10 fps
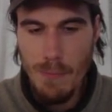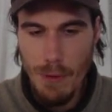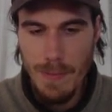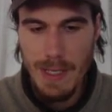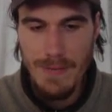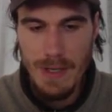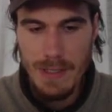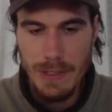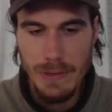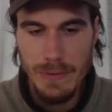probably give
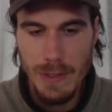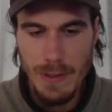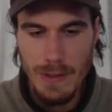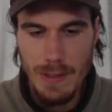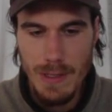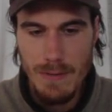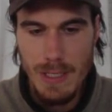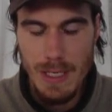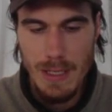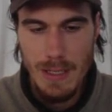it a 2 rather than a
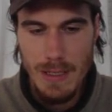3.